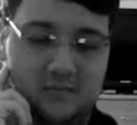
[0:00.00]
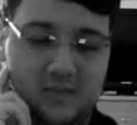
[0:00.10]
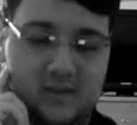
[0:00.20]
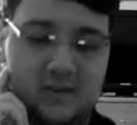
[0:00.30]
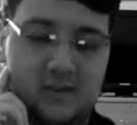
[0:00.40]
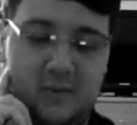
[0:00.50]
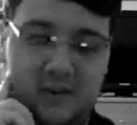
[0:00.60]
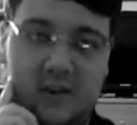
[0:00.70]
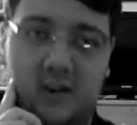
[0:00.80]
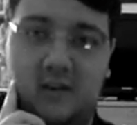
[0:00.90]
his
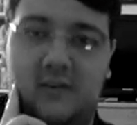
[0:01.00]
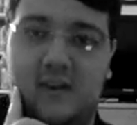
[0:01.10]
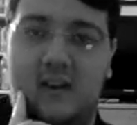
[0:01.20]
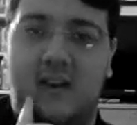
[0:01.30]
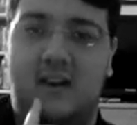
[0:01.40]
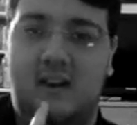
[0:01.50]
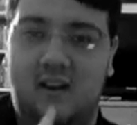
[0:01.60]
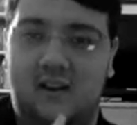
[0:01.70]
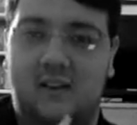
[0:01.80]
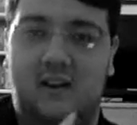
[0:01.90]
cinematography and
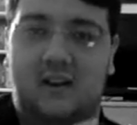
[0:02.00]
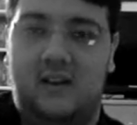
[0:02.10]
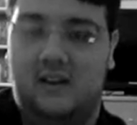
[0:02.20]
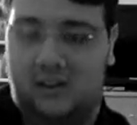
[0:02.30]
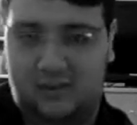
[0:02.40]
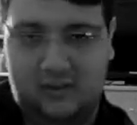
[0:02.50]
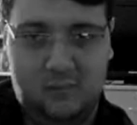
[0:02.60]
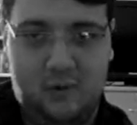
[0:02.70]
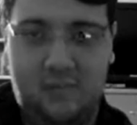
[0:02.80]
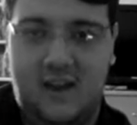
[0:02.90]
editing is
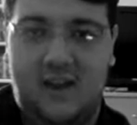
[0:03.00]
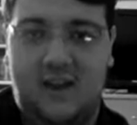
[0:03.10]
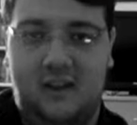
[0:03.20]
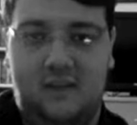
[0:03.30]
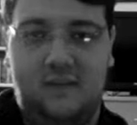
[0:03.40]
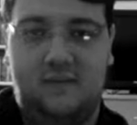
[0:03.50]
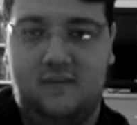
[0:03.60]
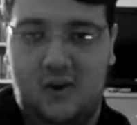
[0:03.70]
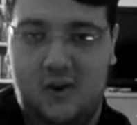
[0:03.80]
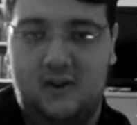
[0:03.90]
super badass and
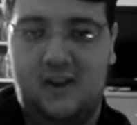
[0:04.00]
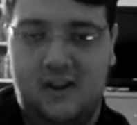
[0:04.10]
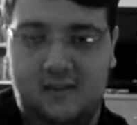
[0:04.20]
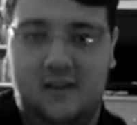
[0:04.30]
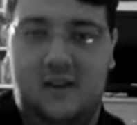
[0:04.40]
very tight,